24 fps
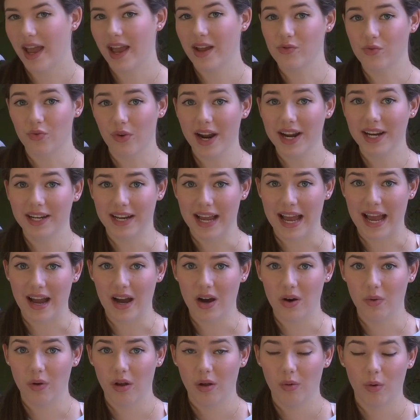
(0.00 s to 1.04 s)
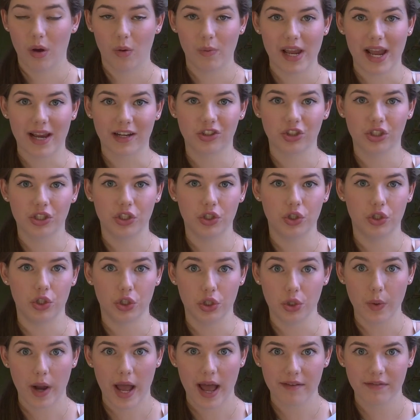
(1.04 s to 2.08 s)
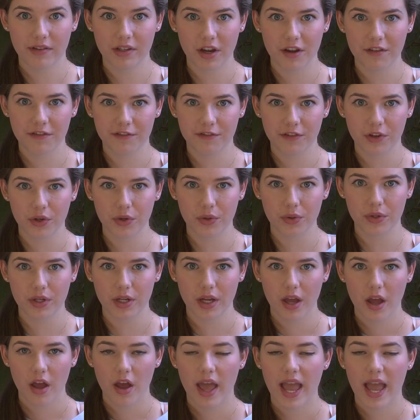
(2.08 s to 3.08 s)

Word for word: And right now, while we actually do have enough food,